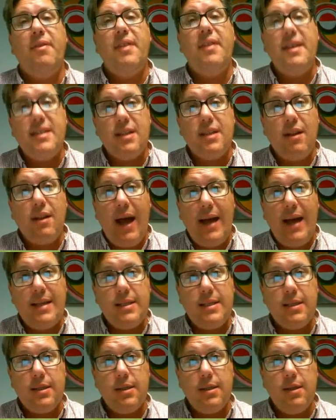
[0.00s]
this
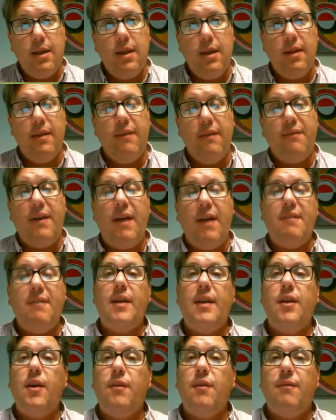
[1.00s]
class. The
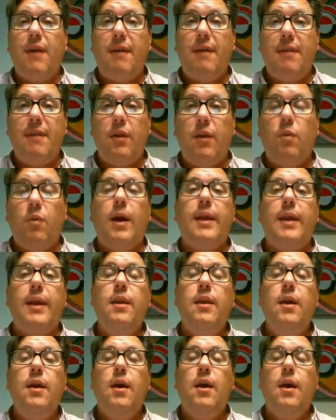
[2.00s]
580,
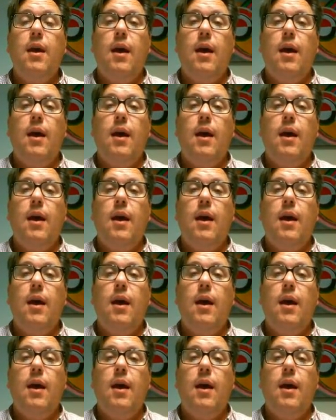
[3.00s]
581